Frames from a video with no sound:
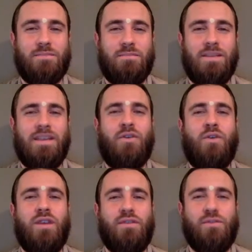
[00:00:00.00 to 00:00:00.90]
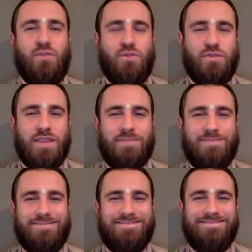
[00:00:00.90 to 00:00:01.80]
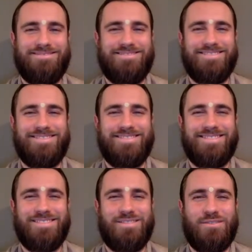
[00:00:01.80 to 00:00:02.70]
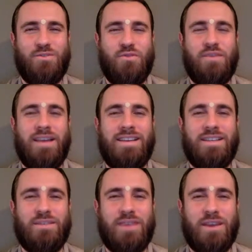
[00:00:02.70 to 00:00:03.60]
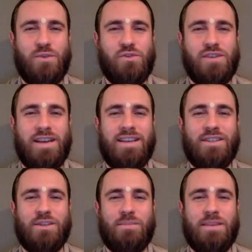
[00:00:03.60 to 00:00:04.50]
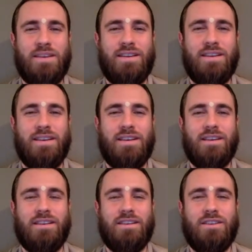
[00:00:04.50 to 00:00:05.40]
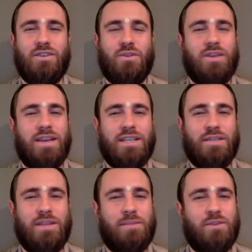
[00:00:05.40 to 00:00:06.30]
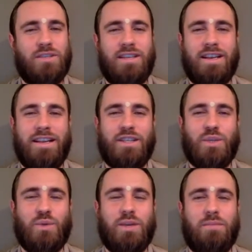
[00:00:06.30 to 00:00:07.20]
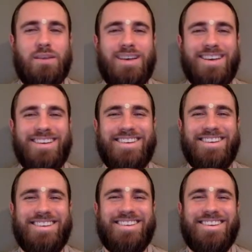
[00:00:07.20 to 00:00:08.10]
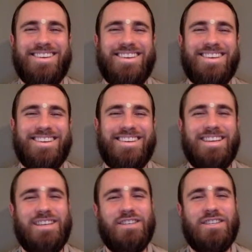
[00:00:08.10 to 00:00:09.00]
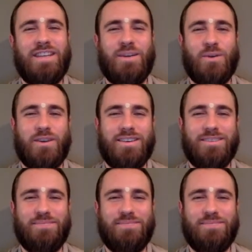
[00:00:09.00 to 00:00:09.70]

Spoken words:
But there are only few of them who felt this way, who shared this opinion. So the rest of them just didn't listen to them. They just ignored.